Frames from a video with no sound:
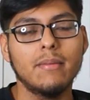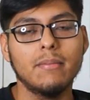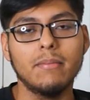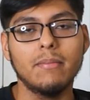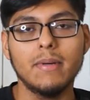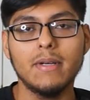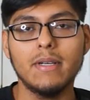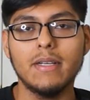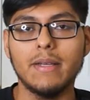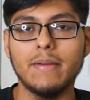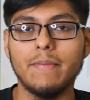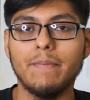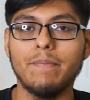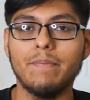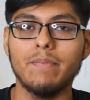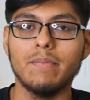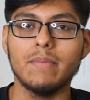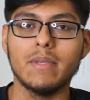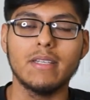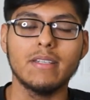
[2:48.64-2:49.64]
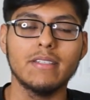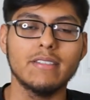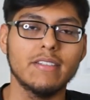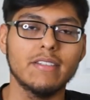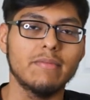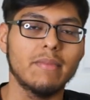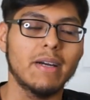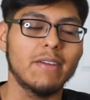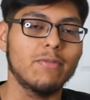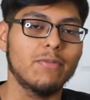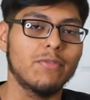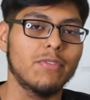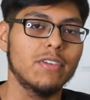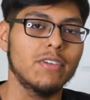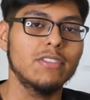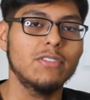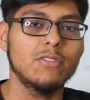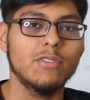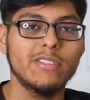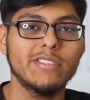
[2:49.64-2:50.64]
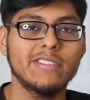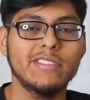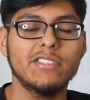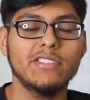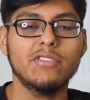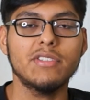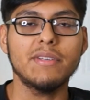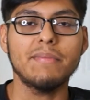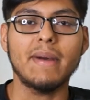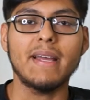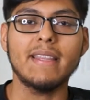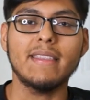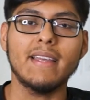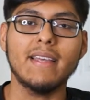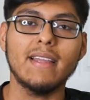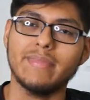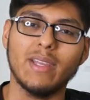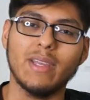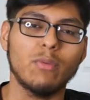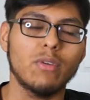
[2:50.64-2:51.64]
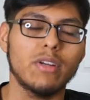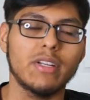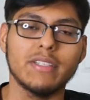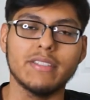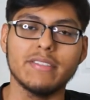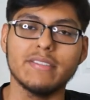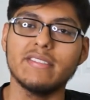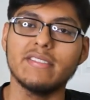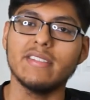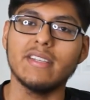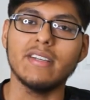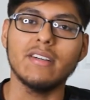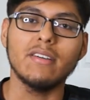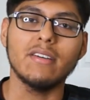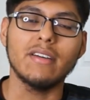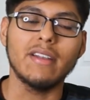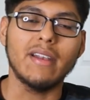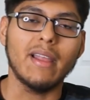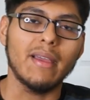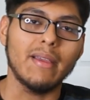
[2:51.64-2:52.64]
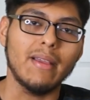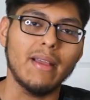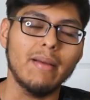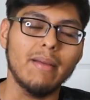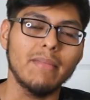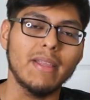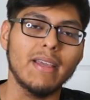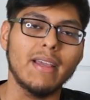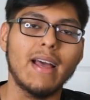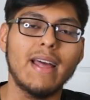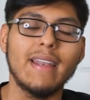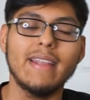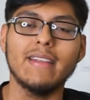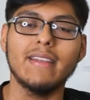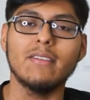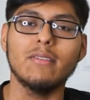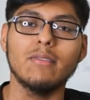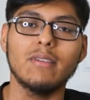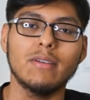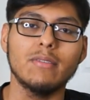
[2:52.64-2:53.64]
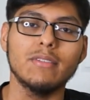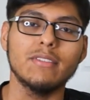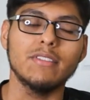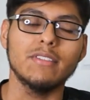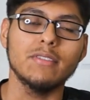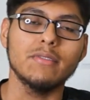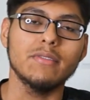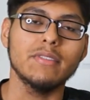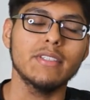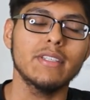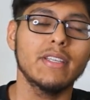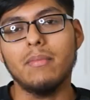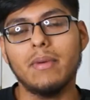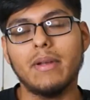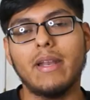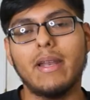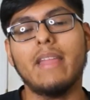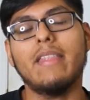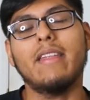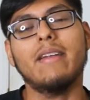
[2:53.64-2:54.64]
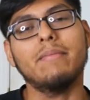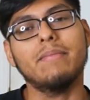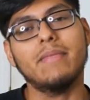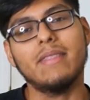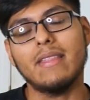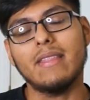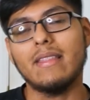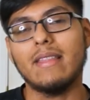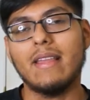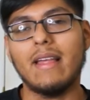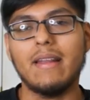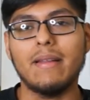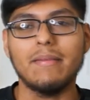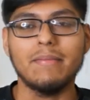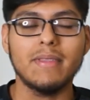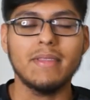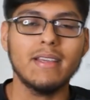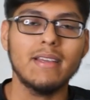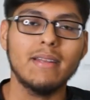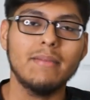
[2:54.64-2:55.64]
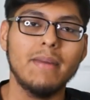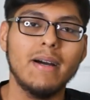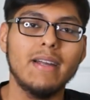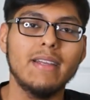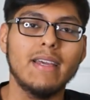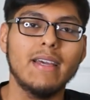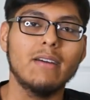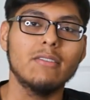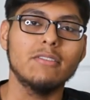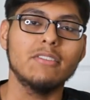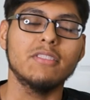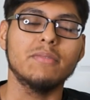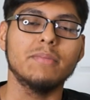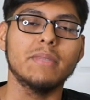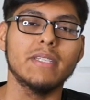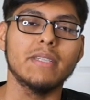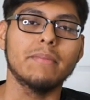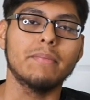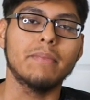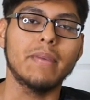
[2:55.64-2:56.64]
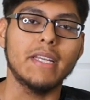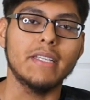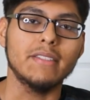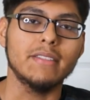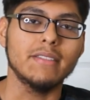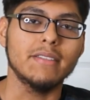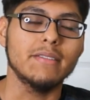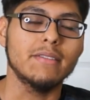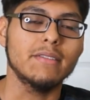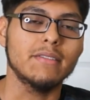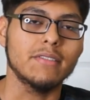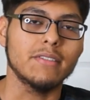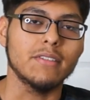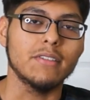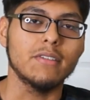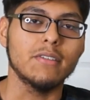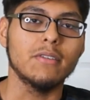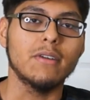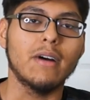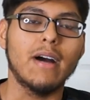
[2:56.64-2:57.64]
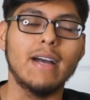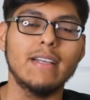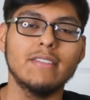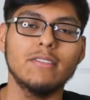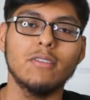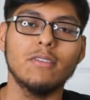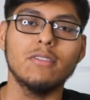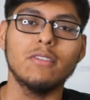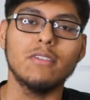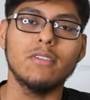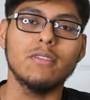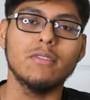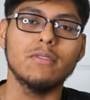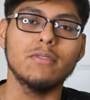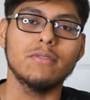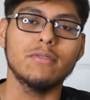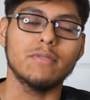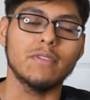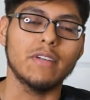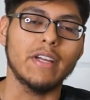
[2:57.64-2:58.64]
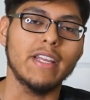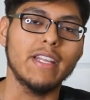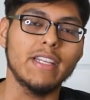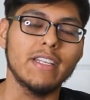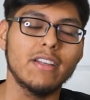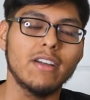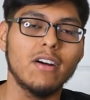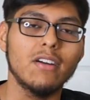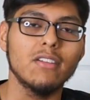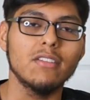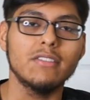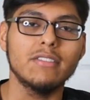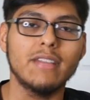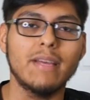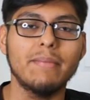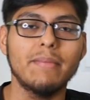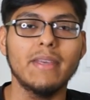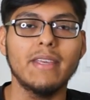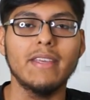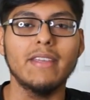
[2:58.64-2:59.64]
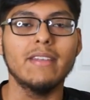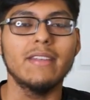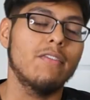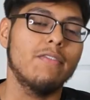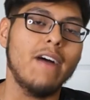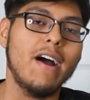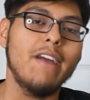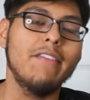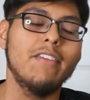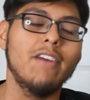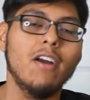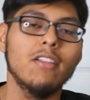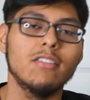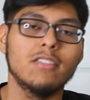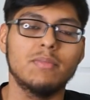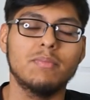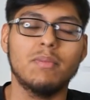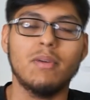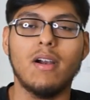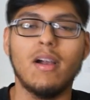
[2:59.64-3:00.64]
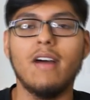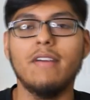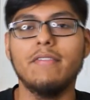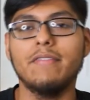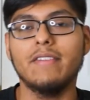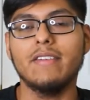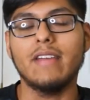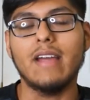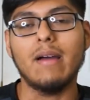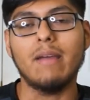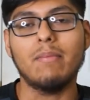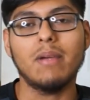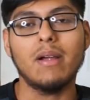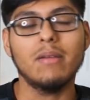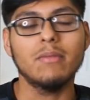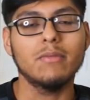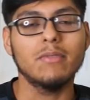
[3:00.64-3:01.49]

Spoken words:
but because of my first sourcing trip, I thought they weren't gonna sell, and I'm like, I didn't know what I was doing. But now that I'm thinking about it, I was just being impatient. So I sold those for $80. I made $5 profit. I probably